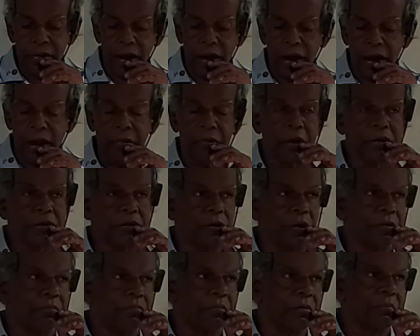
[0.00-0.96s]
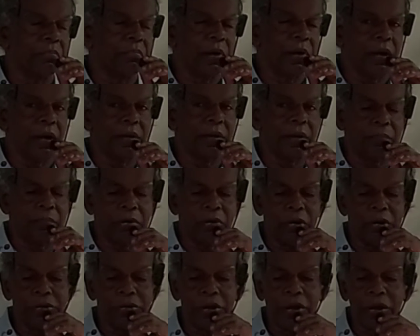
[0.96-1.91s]
I was not prepared.
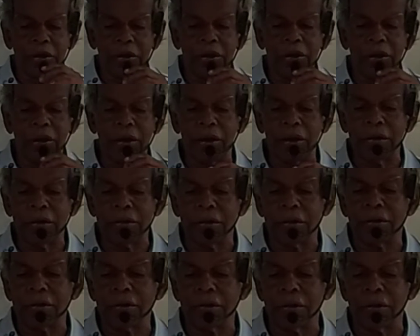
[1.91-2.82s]
Because here the